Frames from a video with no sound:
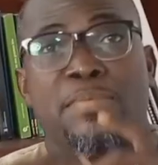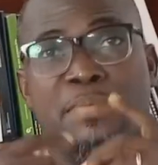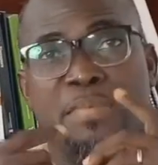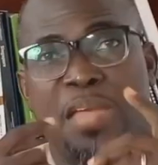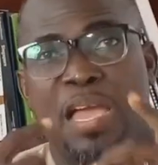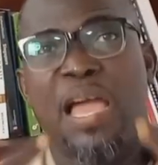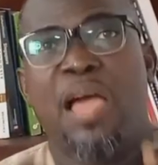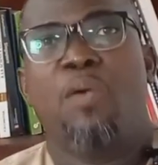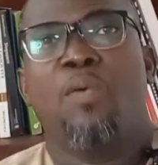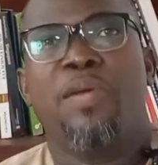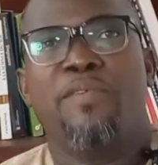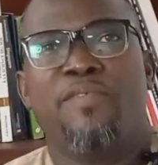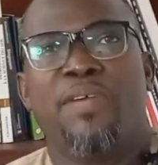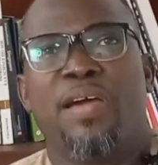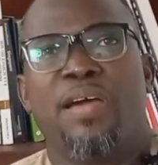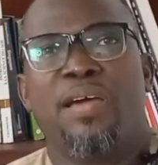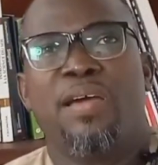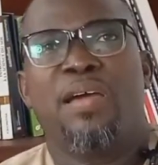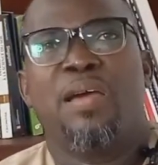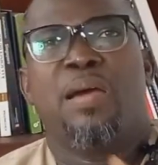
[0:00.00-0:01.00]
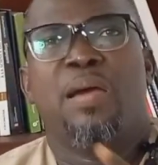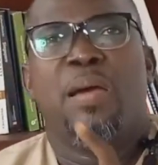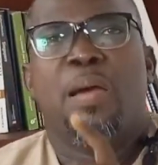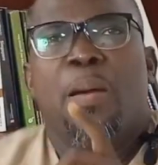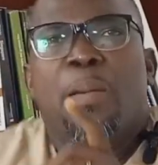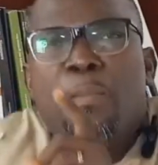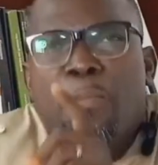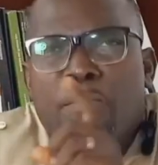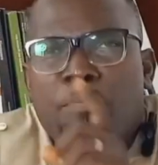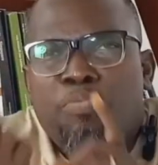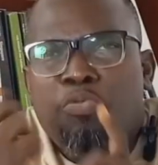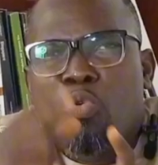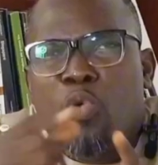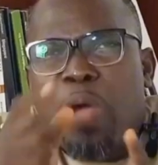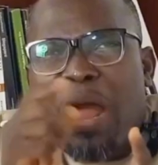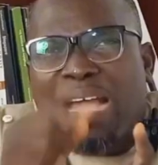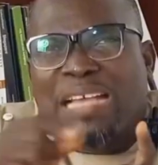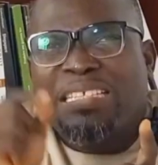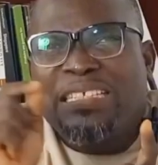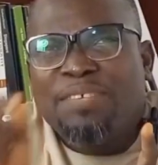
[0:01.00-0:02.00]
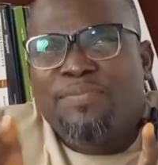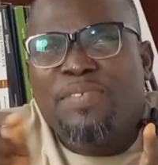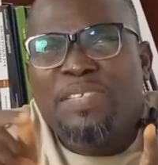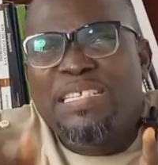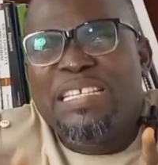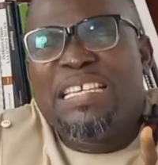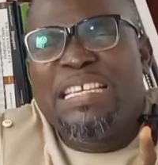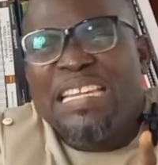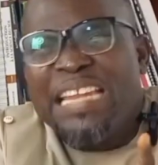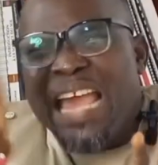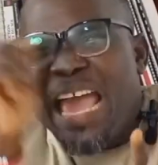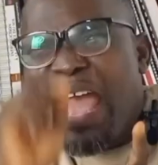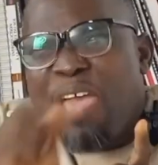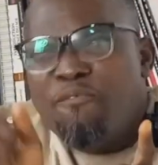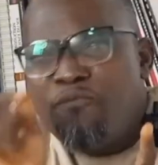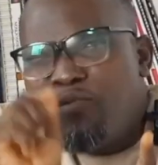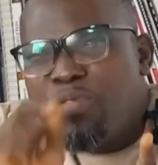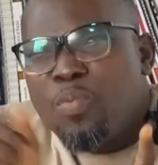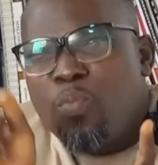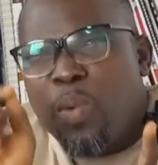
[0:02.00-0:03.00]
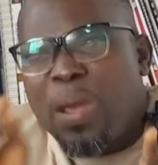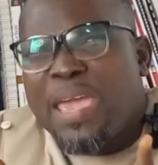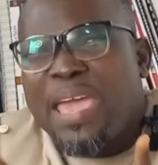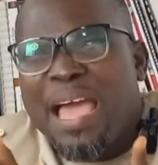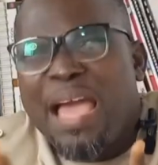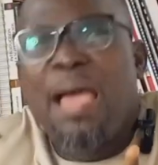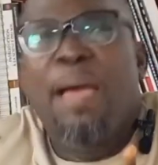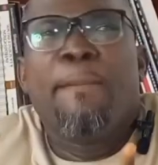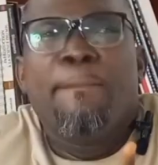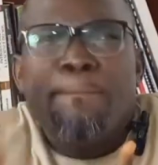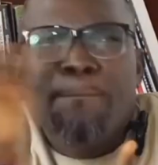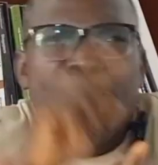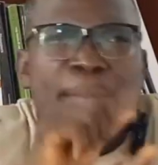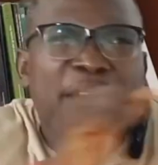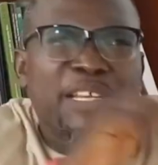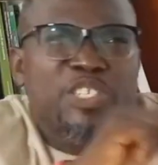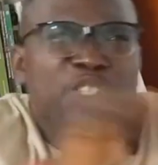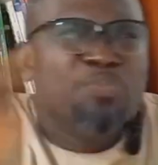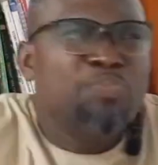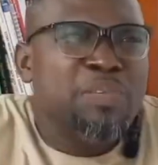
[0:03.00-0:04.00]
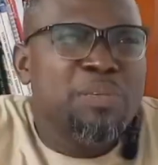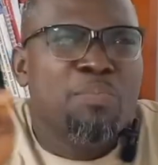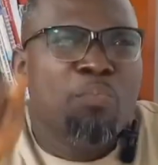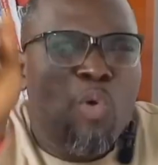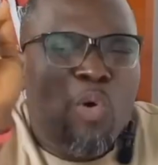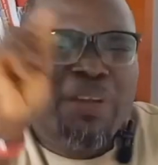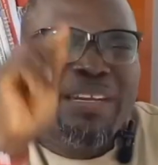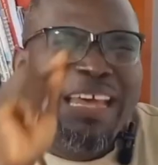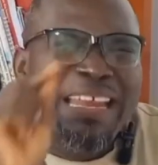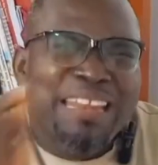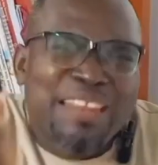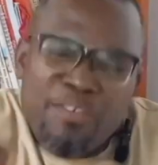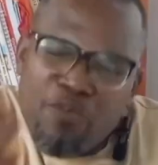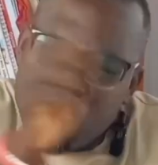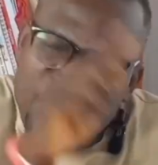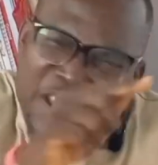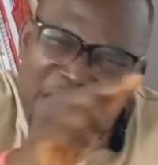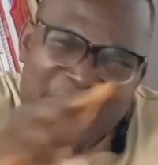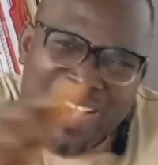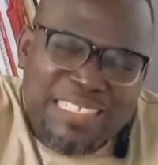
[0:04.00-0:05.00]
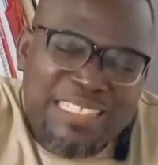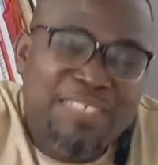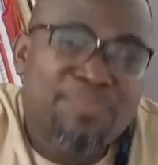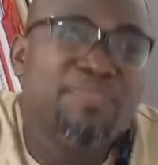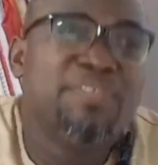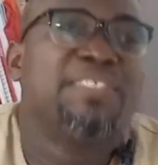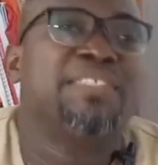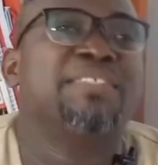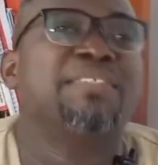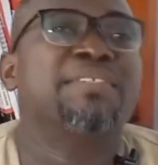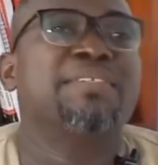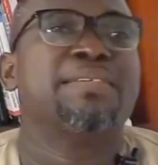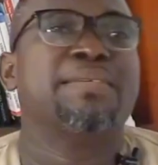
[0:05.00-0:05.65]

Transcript: However, proactivity in every worker must be more than reactivity.